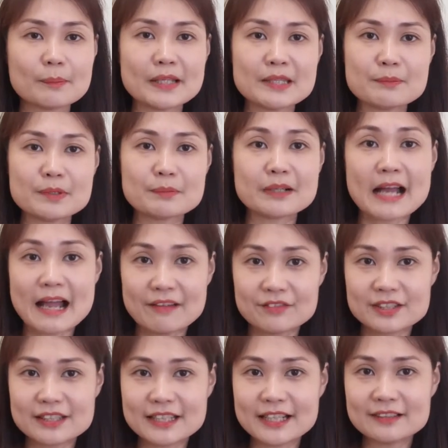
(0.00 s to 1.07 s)
many people have
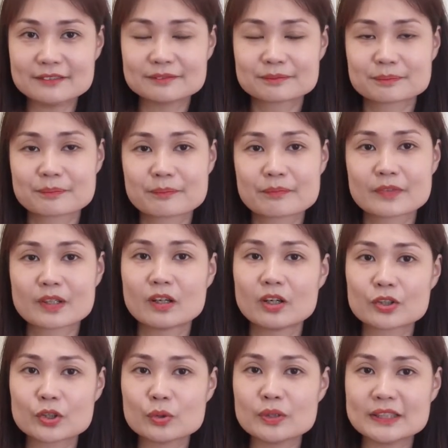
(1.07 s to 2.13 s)
it yet.
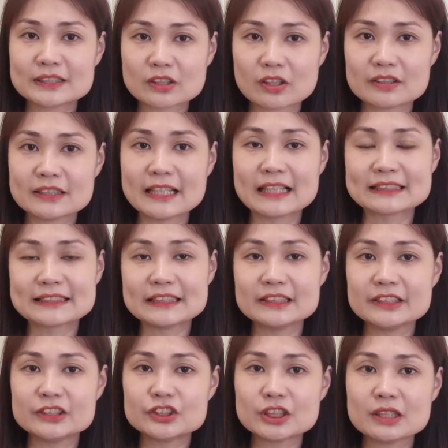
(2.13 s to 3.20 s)
Although it's on their
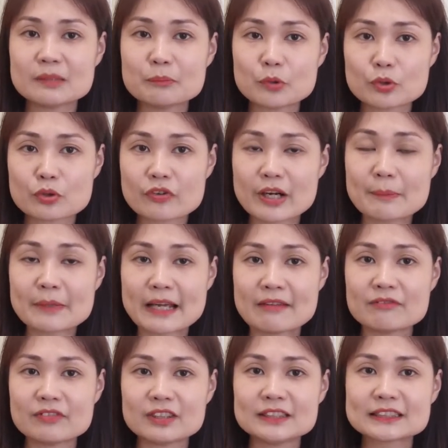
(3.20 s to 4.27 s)
signature monogram
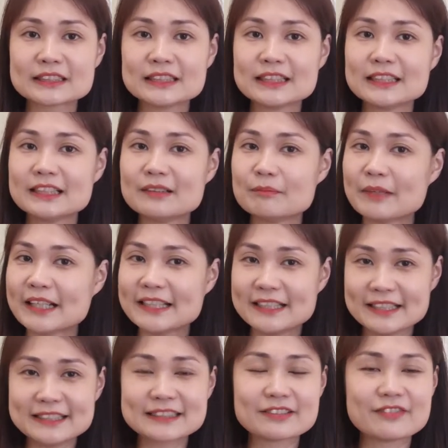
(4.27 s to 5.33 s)
canvas, but it
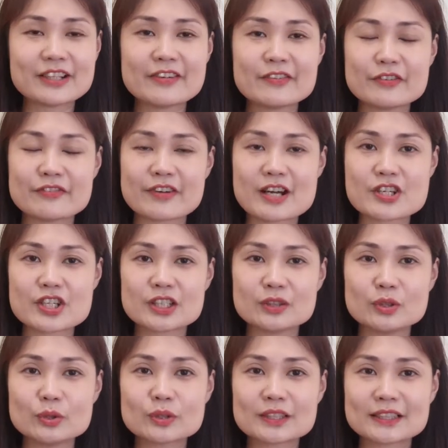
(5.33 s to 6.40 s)
is a very refreshing
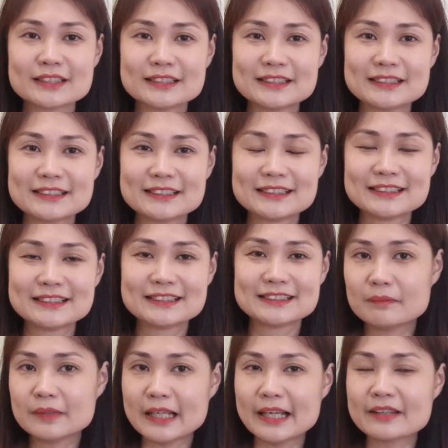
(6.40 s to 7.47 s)
look.
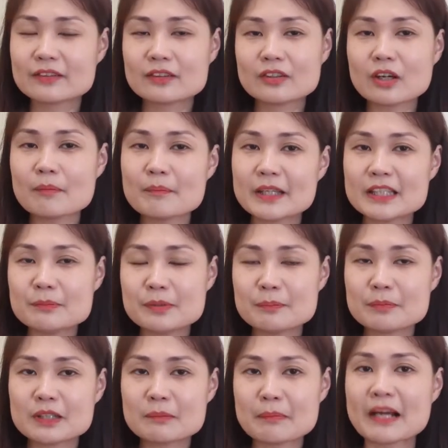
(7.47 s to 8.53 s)
And not many
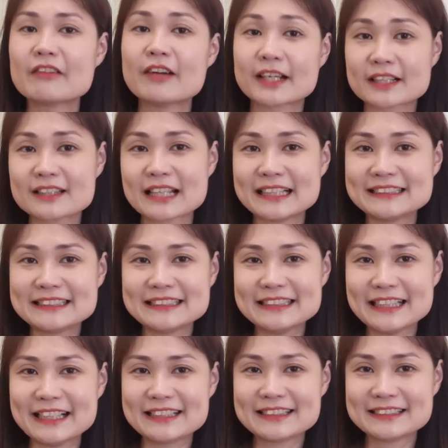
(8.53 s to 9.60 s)
people might recognize it
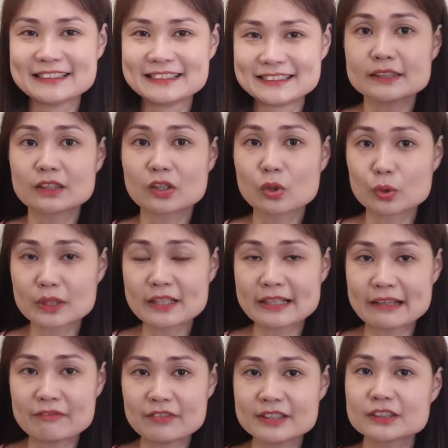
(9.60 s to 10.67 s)
yet. This uncoated
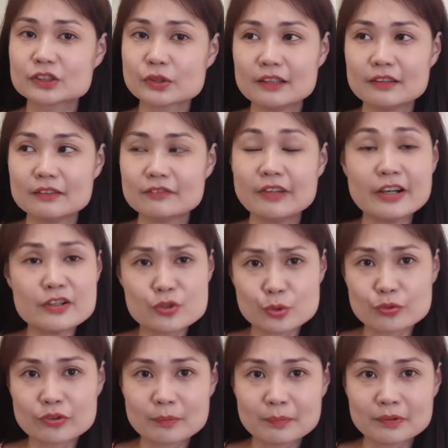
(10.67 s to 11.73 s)
canvas, very
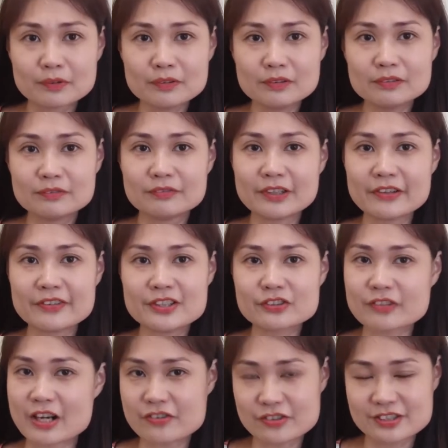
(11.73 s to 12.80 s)
durable, very
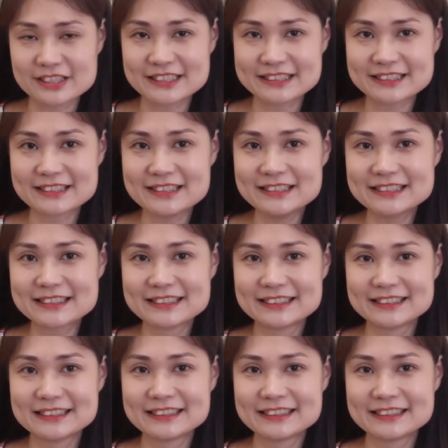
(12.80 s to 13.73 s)
scratch resistant,